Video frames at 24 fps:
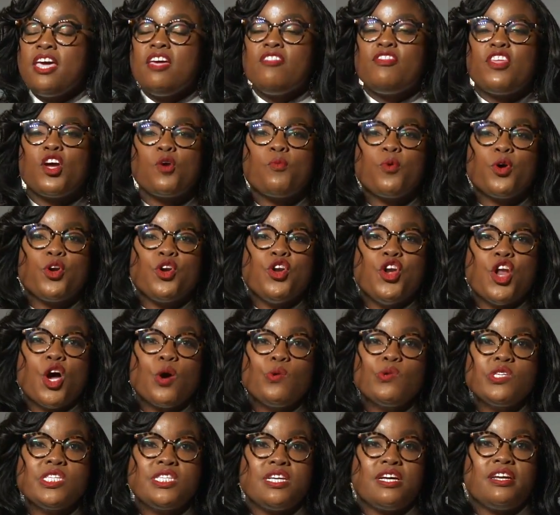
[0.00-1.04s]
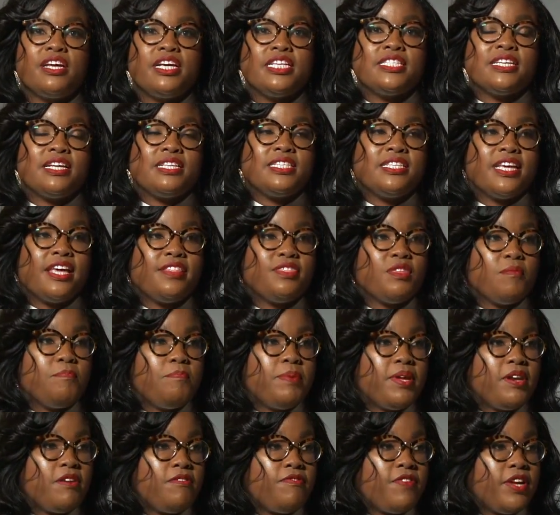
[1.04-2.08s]
There were no studies that said the
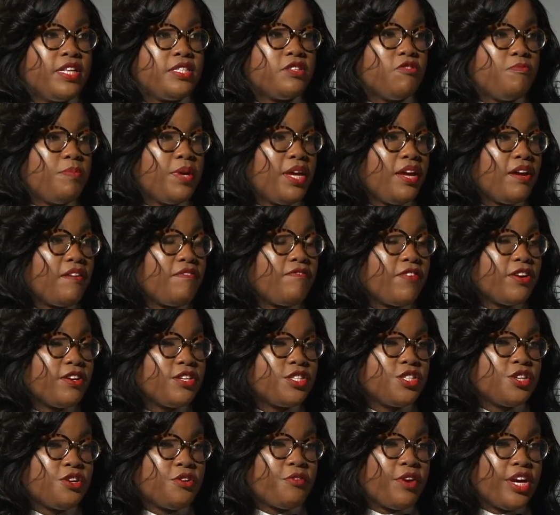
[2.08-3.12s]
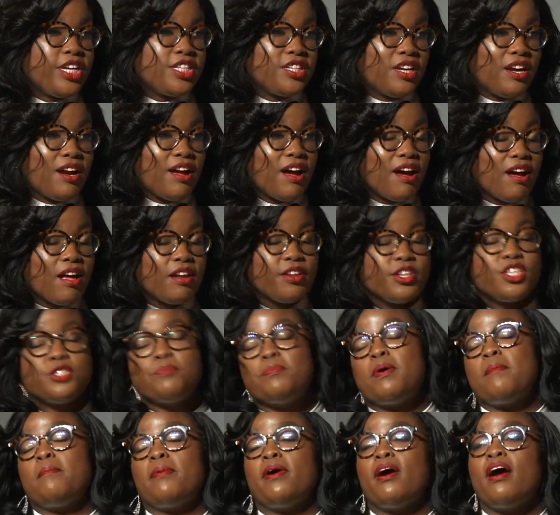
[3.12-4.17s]
benefits of being a first-generation college
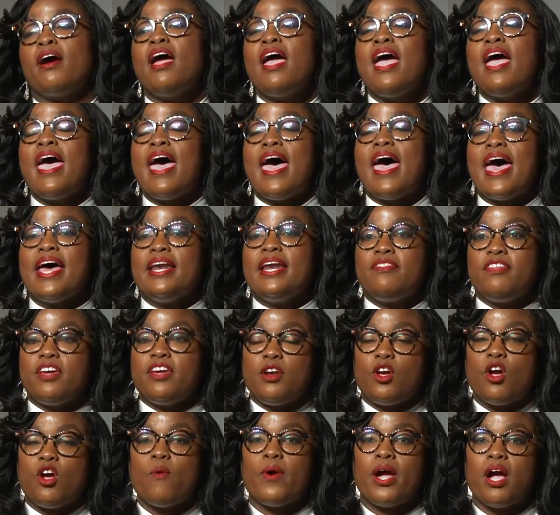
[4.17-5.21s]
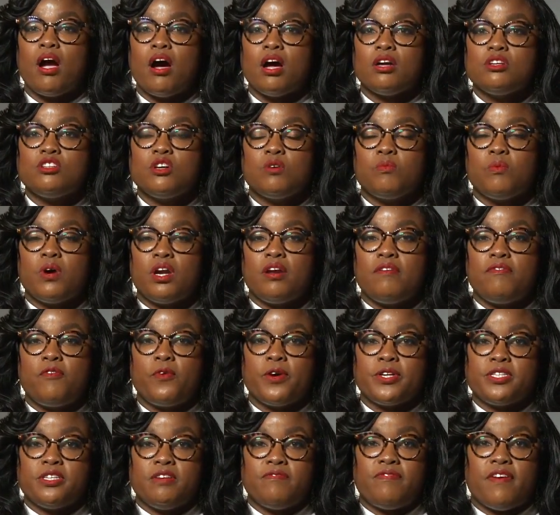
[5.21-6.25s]
member and then going on to run a
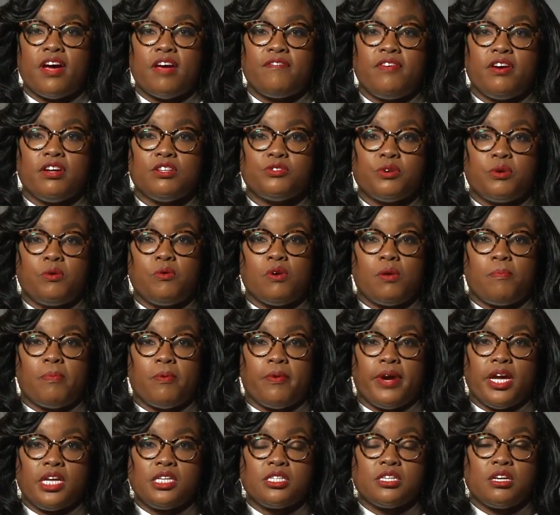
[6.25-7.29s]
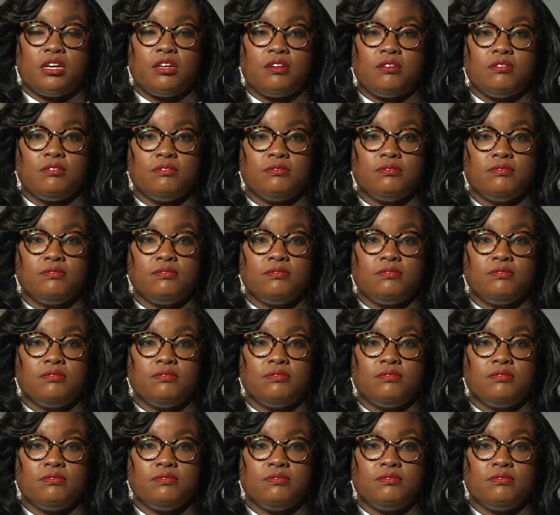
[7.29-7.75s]
Fortune 500 corporation.